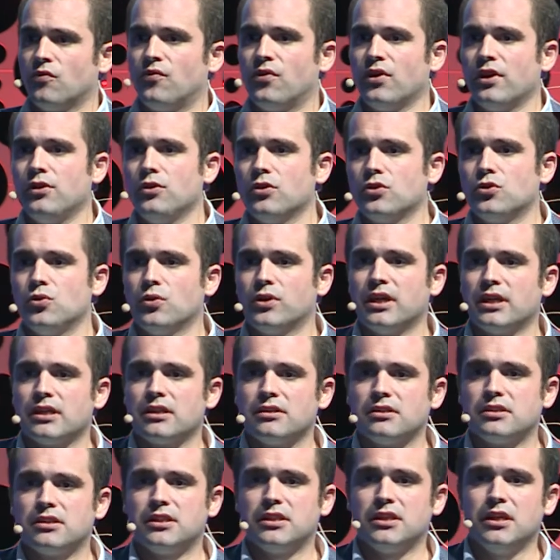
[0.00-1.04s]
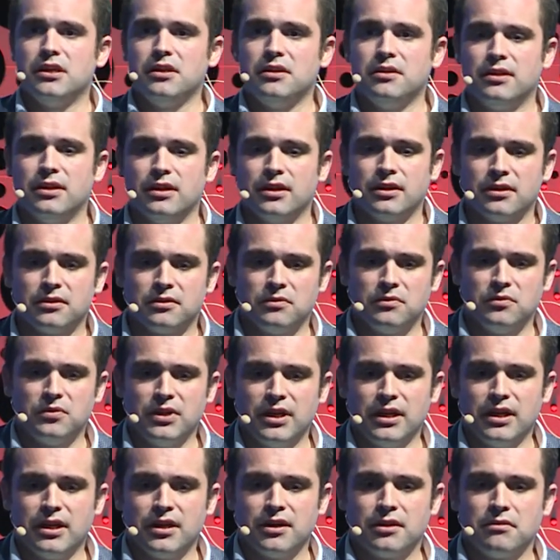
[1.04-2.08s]
failures, you can see that
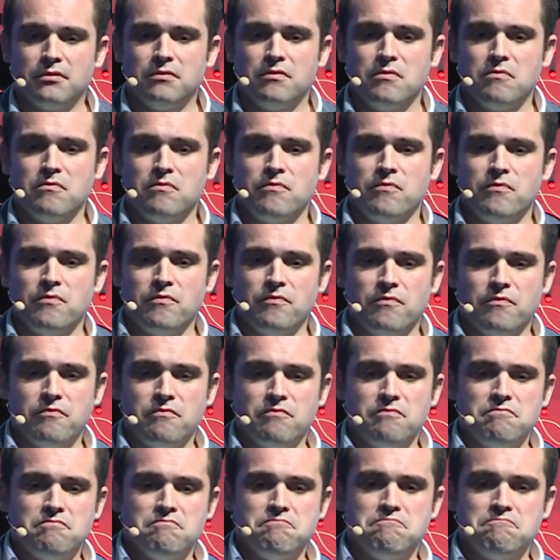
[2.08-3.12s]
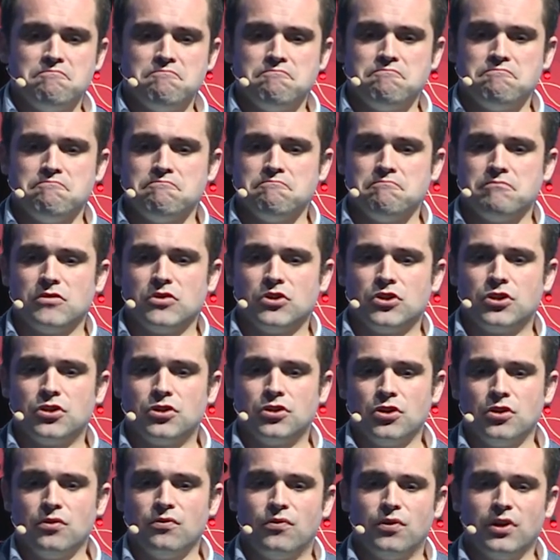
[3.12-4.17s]
there are
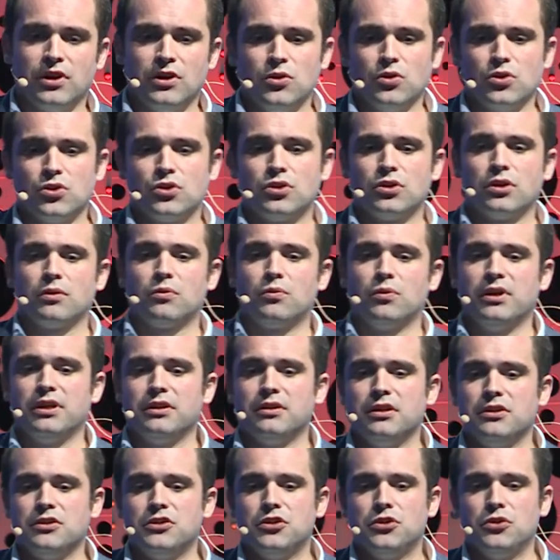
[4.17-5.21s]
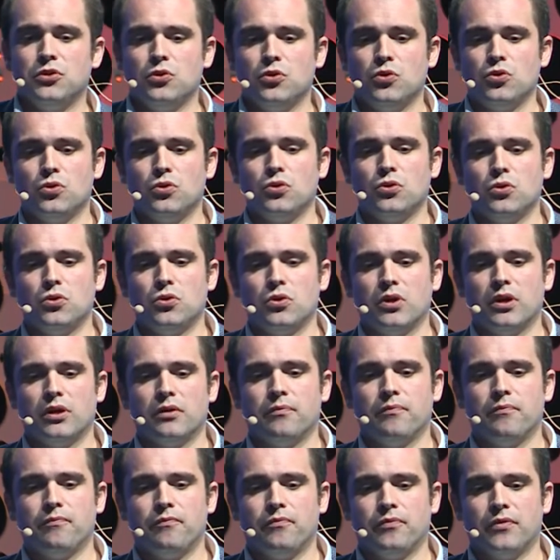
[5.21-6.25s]
some failures related to
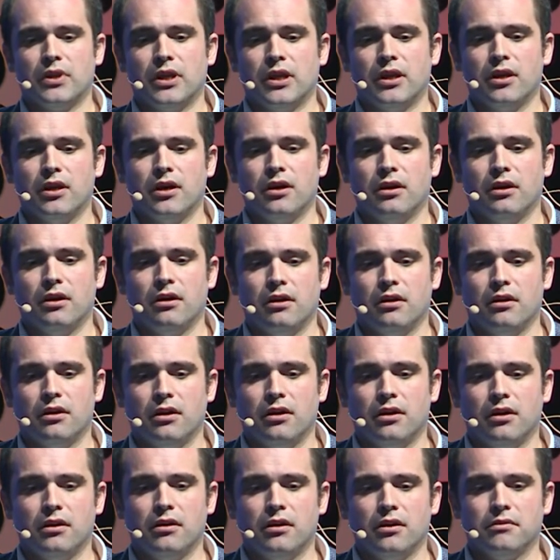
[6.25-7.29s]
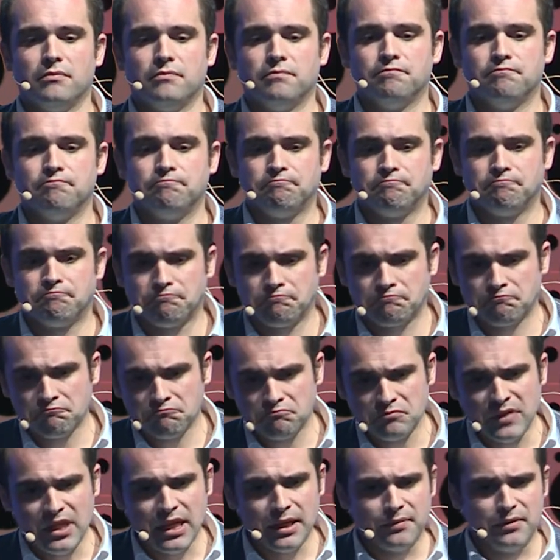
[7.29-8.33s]
uh,
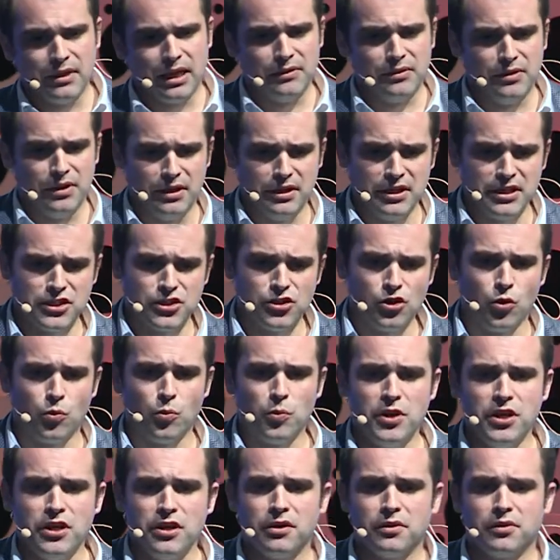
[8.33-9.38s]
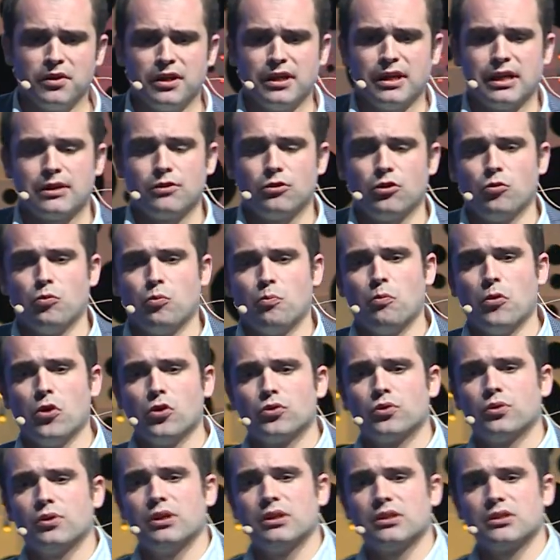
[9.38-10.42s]
that there is no beer, there are no
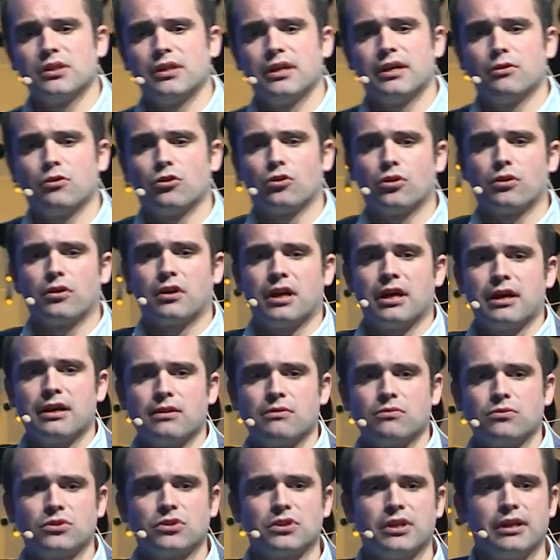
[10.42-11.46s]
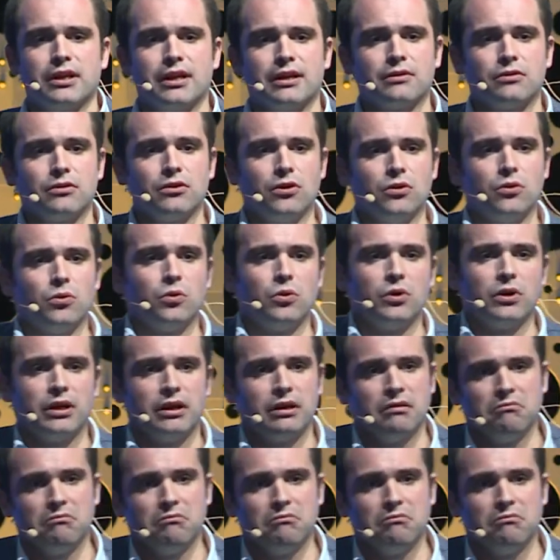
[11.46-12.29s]
bottles, there are no crowns, there are no